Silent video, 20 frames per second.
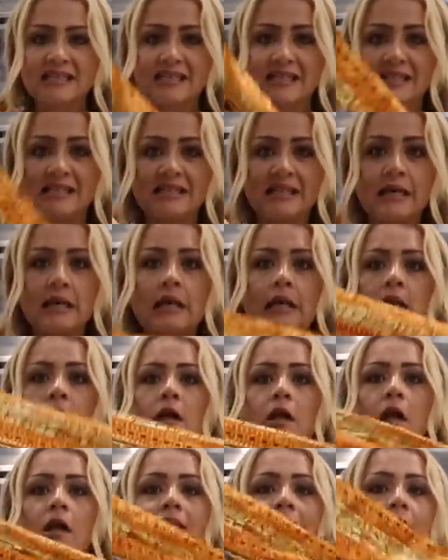silk
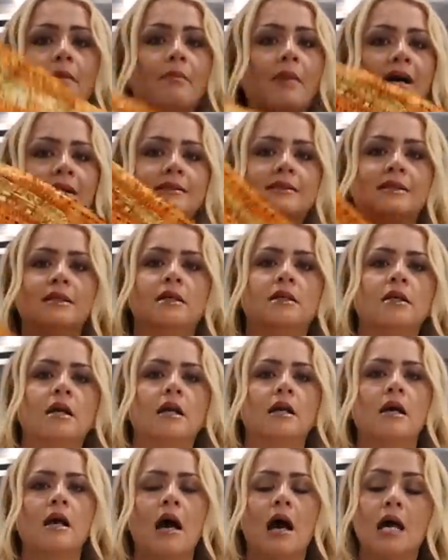the
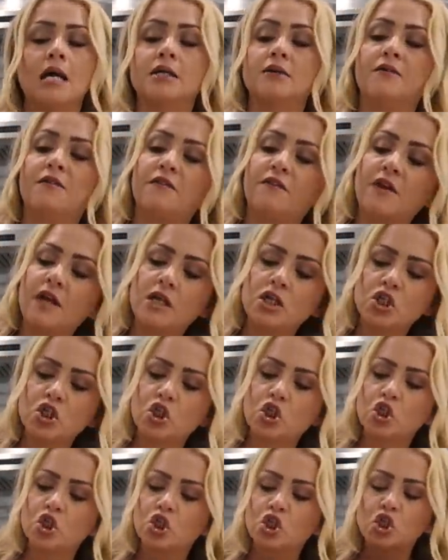material, guys. Feels
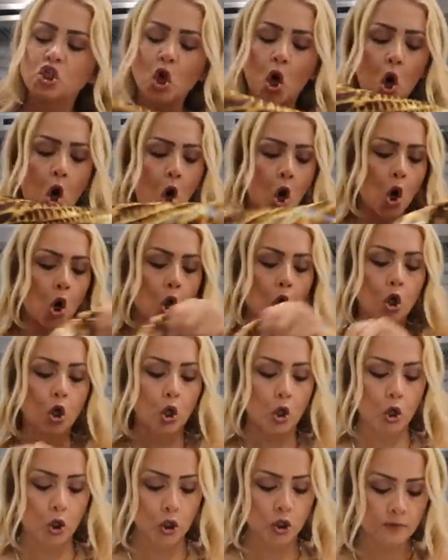so
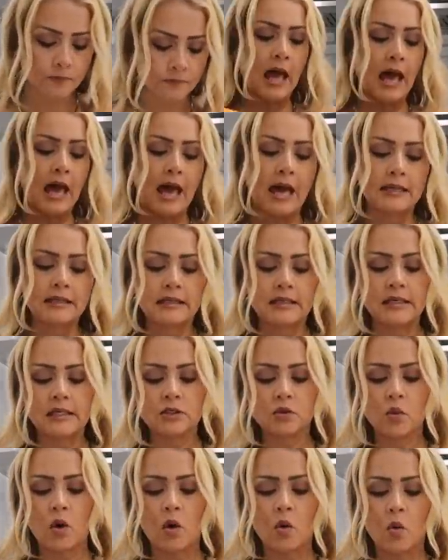good. And
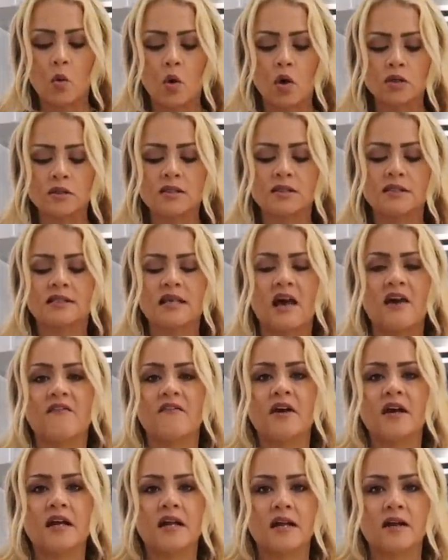this one was
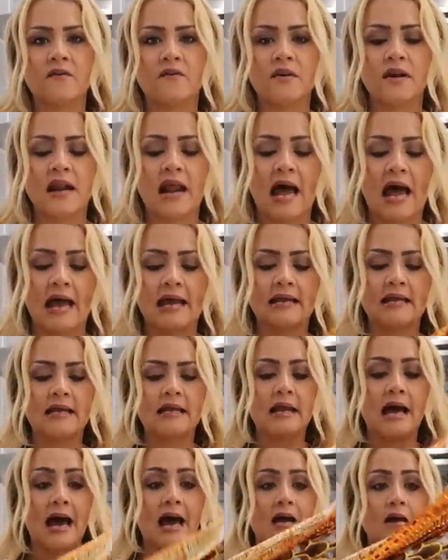
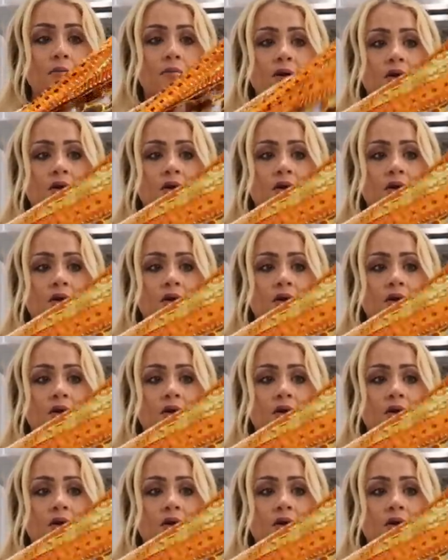$7.99